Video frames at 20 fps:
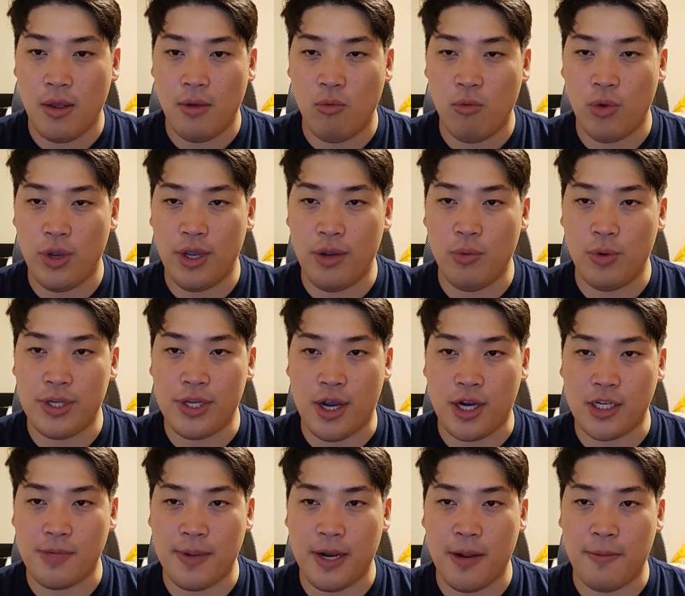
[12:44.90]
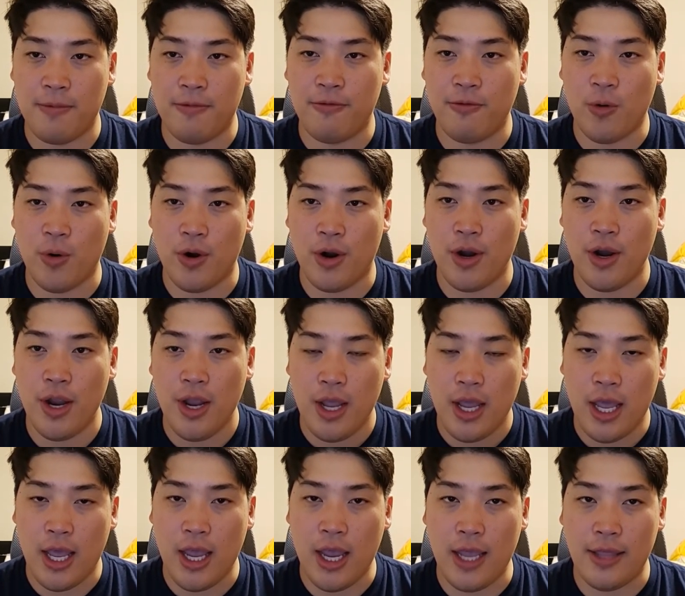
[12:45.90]
We, we talked about it before,
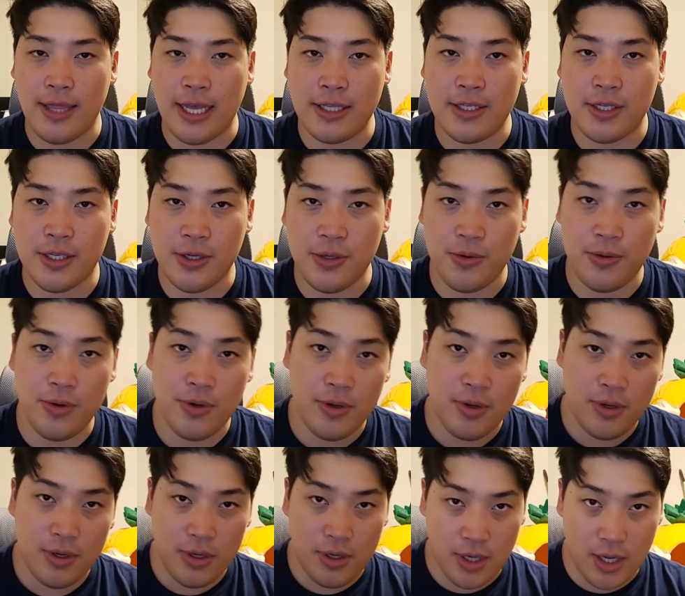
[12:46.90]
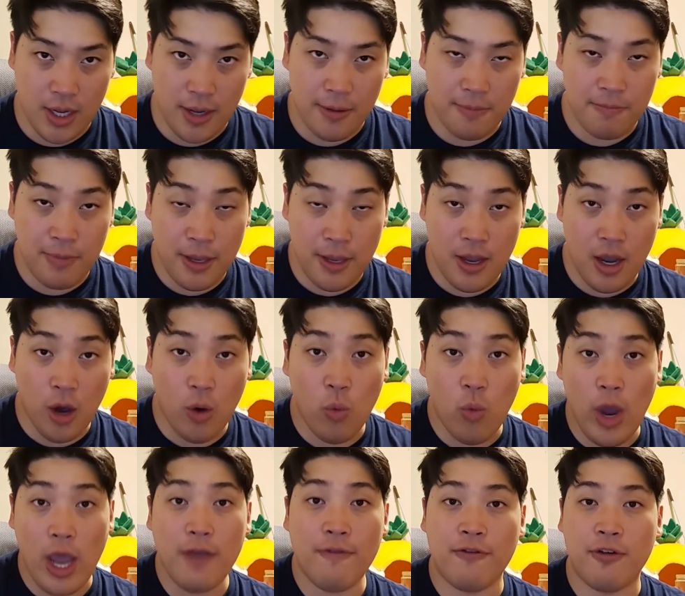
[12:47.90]
and, and that's to uh, be
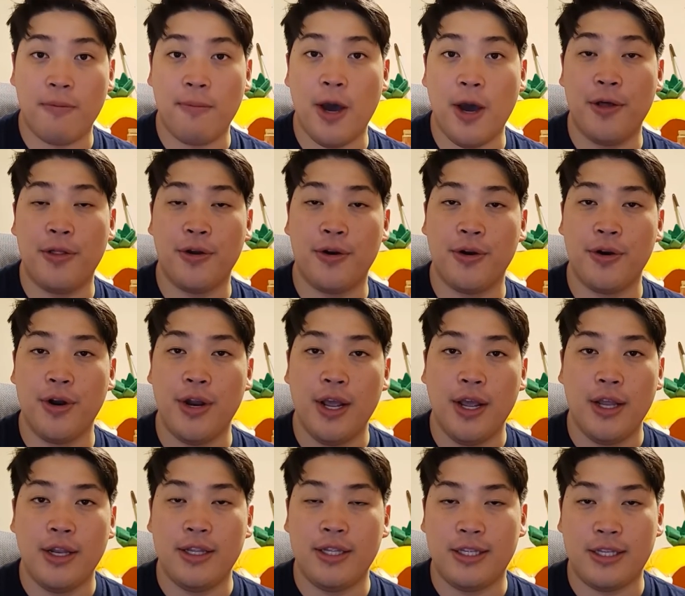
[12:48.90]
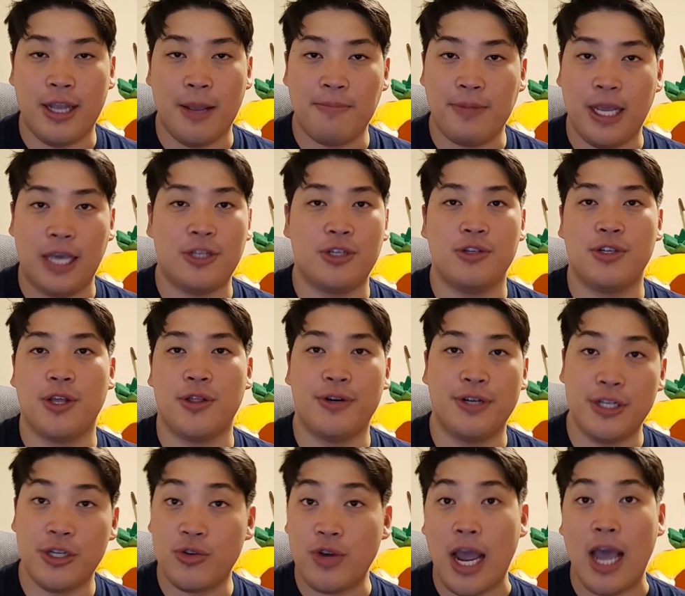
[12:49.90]
away from other temptations, other
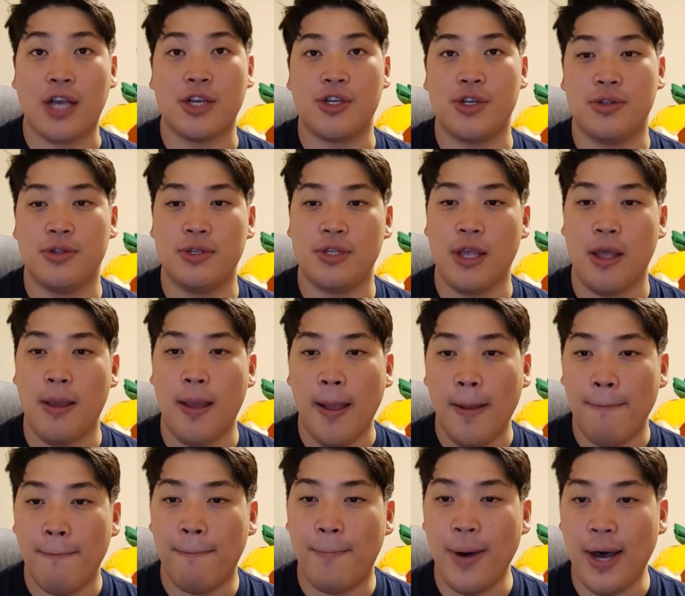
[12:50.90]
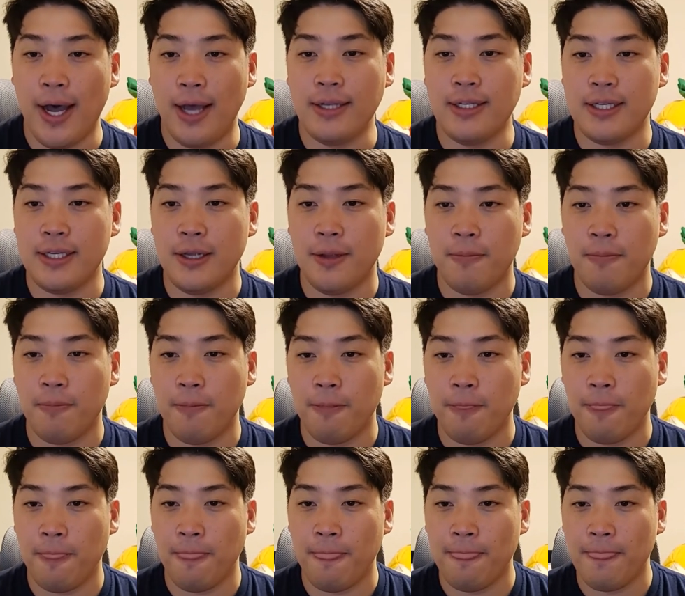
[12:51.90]
distractions. But
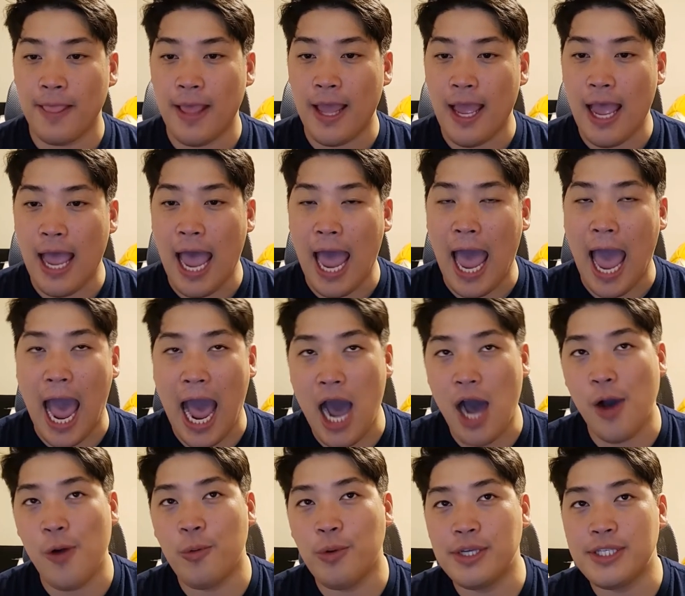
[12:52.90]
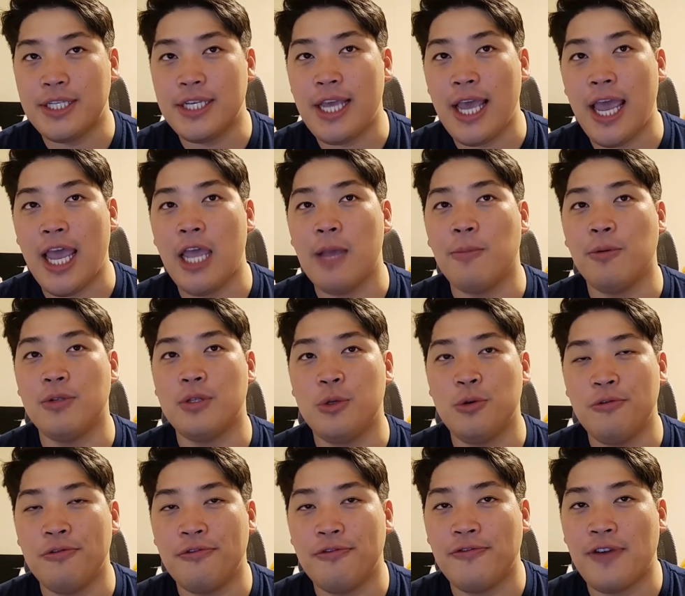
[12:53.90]
how was he able to
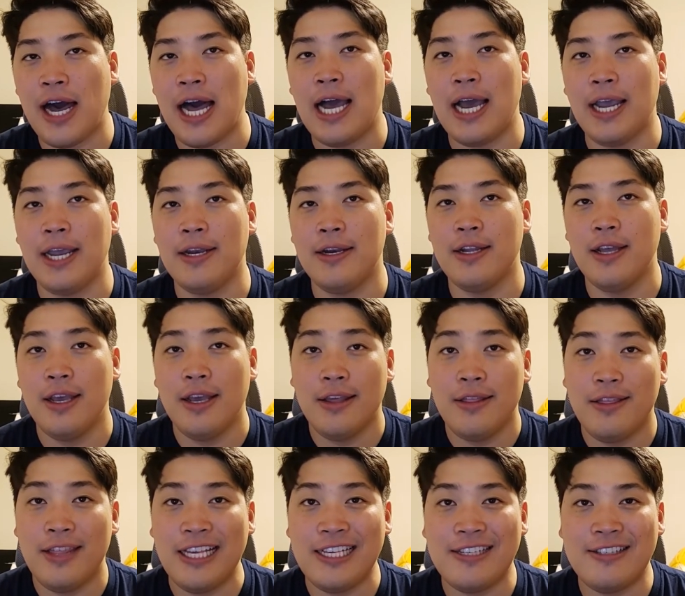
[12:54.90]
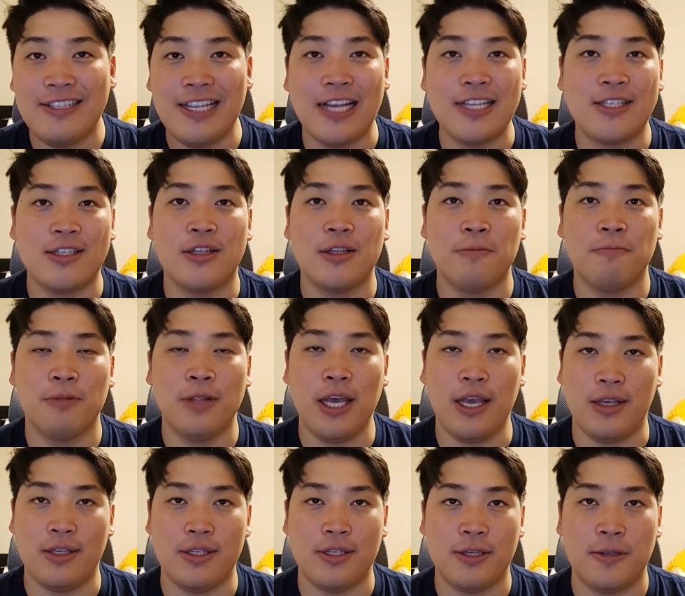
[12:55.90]
find this desolate
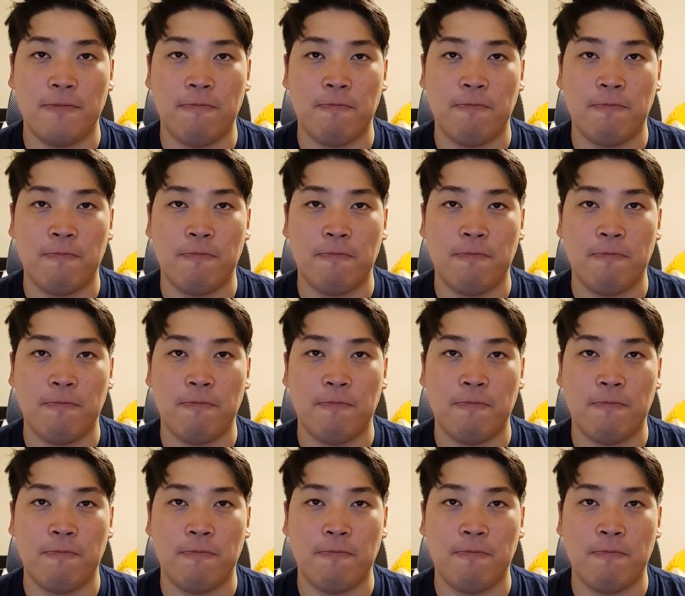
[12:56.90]
place?